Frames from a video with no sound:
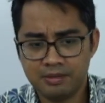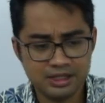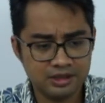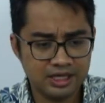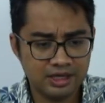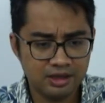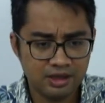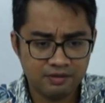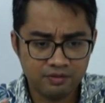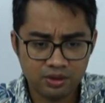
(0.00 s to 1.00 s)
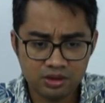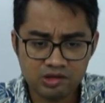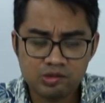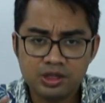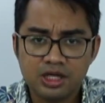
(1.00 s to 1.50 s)
But until then, for
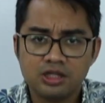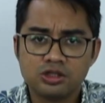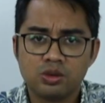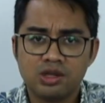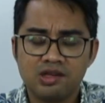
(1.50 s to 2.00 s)
this particular show,